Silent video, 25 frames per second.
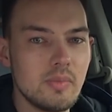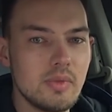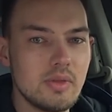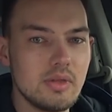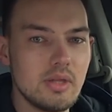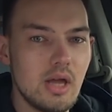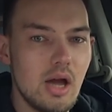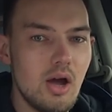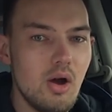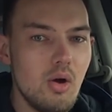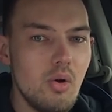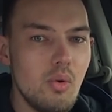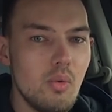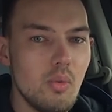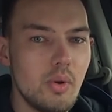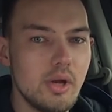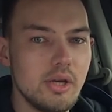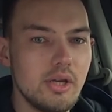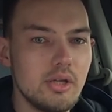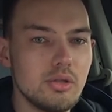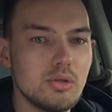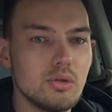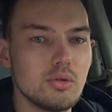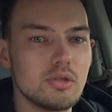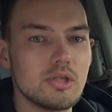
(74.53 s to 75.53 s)
Now we
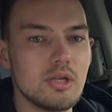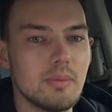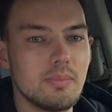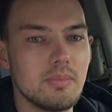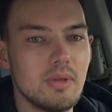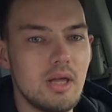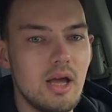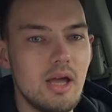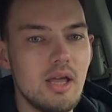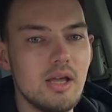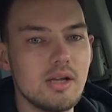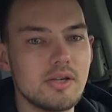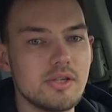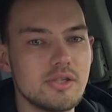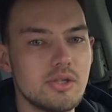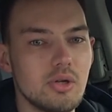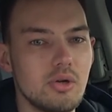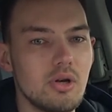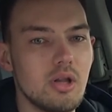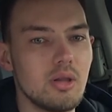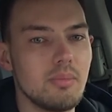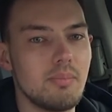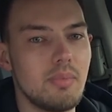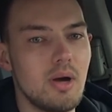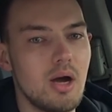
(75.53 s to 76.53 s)
need to supply
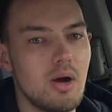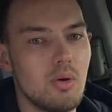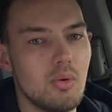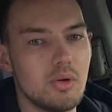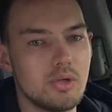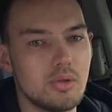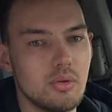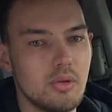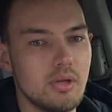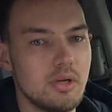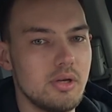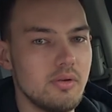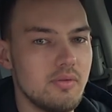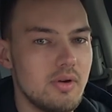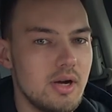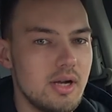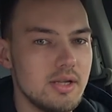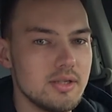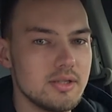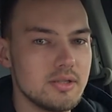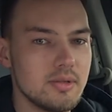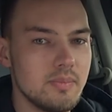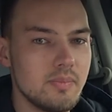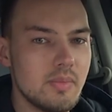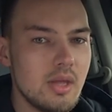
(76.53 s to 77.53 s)
external power to the
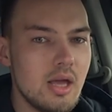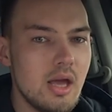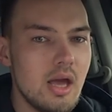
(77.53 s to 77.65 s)
device.